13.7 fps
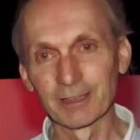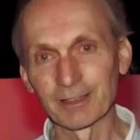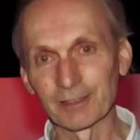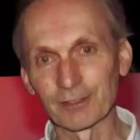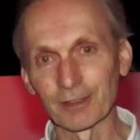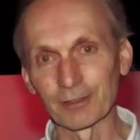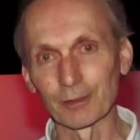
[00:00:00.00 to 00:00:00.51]

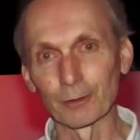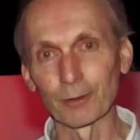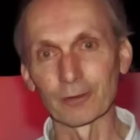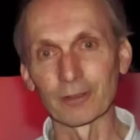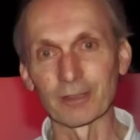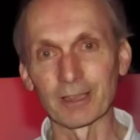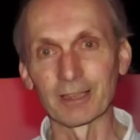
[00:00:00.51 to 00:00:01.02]
as though you're
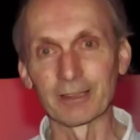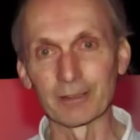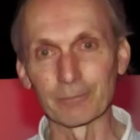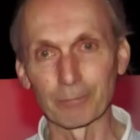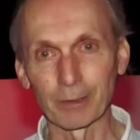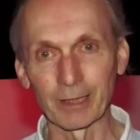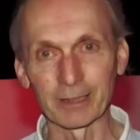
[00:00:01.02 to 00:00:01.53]
on an
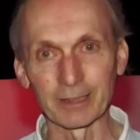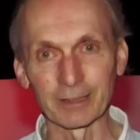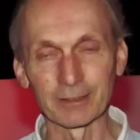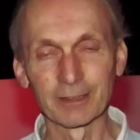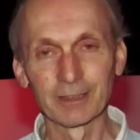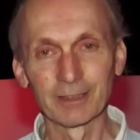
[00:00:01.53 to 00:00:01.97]
alien planet